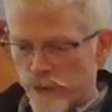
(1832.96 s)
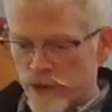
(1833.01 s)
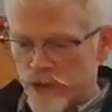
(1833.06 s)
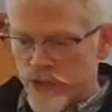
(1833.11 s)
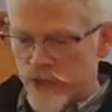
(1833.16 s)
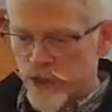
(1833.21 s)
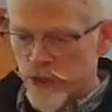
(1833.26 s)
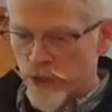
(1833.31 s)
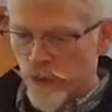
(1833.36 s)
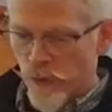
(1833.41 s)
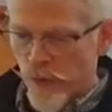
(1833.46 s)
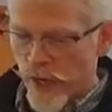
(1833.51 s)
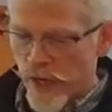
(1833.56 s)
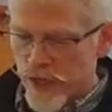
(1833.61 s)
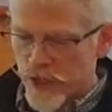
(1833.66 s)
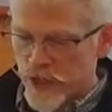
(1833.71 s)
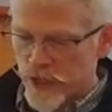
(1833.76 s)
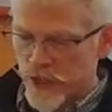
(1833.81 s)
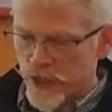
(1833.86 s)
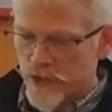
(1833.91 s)
in
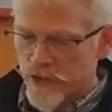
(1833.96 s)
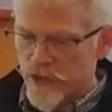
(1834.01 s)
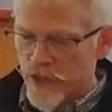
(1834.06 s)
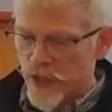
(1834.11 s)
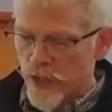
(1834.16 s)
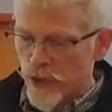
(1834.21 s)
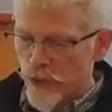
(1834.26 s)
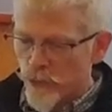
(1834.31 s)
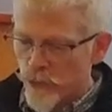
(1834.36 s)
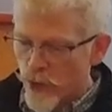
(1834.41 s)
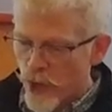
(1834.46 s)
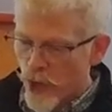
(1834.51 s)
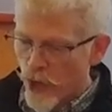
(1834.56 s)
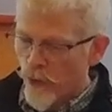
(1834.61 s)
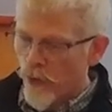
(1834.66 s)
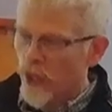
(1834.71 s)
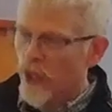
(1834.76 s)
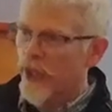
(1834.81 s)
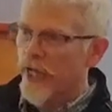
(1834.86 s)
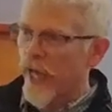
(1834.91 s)
situations that you
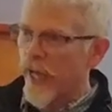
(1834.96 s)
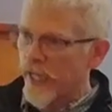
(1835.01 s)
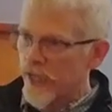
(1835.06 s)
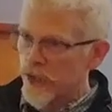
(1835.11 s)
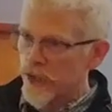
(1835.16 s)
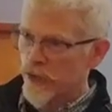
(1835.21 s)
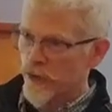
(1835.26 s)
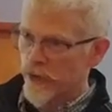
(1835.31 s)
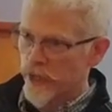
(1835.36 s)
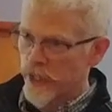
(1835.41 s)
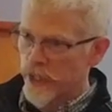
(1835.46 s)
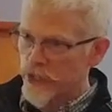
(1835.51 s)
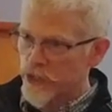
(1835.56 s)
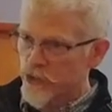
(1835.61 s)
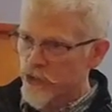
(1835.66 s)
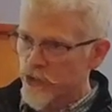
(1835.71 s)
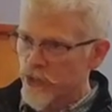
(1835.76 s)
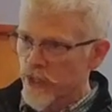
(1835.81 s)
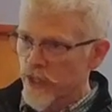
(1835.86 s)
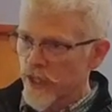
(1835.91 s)
know are
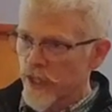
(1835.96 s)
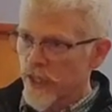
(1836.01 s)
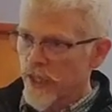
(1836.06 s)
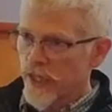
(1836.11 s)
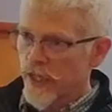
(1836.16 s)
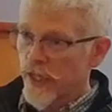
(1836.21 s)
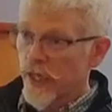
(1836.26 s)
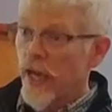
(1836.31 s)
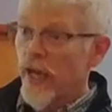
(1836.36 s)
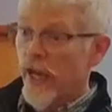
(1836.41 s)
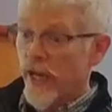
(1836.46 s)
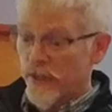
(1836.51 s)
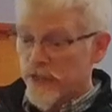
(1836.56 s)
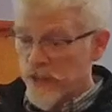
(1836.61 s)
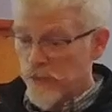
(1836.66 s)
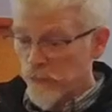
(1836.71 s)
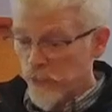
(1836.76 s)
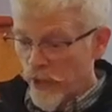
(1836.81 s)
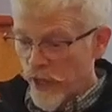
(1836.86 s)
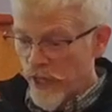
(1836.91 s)
dangerous and
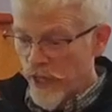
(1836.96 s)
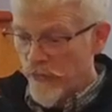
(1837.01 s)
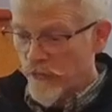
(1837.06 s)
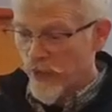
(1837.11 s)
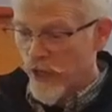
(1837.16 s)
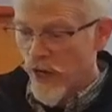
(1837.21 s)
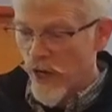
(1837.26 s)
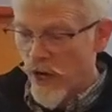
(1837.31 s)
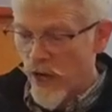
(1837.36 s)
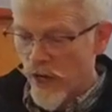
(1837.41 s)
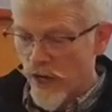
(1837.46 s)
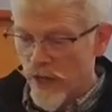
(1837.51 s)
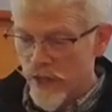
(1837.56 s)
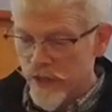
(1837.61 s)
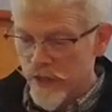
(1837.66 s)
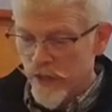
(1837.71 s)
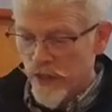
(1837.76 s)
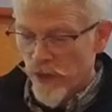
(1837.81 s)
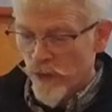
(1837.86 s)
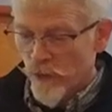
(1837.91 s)
then blame
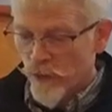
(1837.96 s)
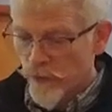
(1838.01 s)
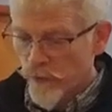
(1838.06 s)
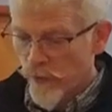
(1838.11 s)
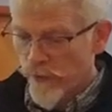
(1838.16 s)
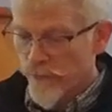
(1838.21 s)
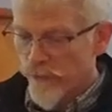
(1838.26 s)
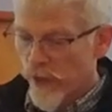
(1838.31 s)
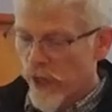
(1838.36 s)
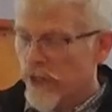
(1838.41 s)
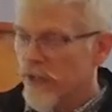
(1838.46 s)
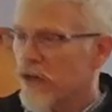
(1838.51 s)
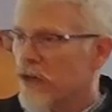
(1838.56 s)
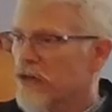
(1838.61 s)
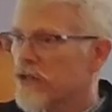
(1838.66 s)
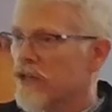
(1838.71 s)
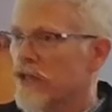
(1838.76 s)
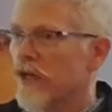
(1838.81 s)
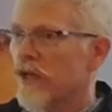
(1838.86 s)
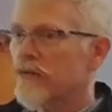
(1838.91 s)
God when we find
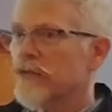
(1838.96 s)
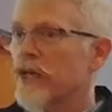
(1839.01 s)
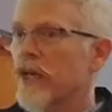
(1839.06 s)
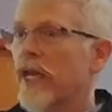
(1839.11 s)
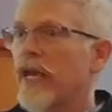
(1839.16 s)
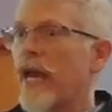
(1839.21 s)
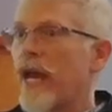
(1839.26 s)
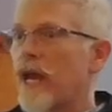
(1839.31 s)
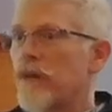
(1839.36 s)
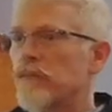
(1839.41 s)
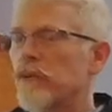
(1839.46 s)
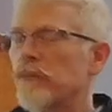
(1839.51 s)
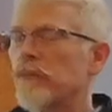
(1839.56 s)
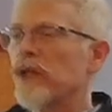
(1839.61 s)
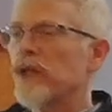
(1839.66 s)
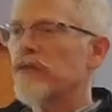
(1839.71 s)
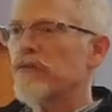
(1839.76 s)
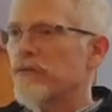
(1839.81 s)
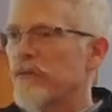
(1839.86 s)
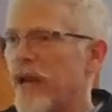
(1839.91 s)
ourselves
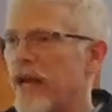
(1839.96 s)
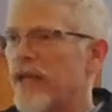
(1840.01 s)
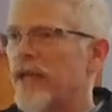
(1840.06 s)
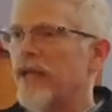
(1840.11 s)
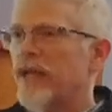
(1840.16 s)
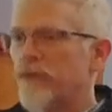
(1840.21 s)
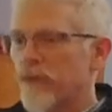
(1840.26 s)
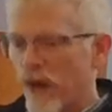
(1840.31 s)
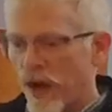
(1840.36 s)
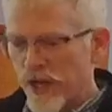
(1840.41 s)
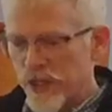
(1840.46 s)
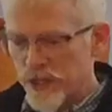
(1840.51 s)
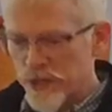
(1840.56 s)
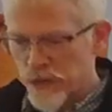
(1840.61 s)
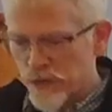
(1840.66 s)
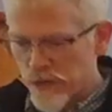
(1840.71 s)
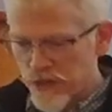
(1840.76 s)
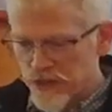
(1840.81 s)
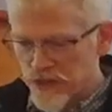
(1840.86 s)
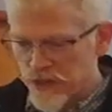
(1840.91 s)
incapable of making right
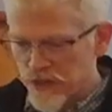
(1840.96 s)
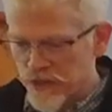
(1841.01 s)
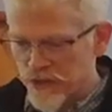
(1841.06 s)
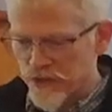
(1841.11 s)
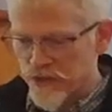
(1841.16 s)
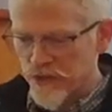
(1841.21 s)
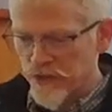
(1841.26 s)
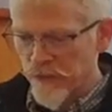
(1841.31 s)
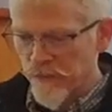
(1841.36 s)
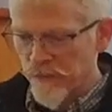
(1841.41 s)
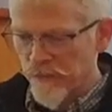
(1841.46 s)
choices.